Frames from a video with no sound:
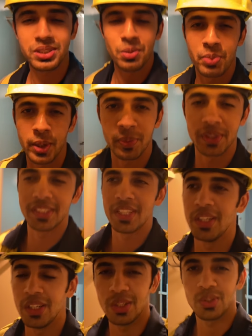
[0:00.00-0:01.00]
some papers.
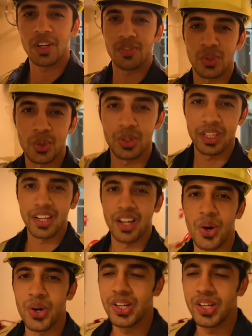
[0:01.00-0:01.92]
I have to go there now.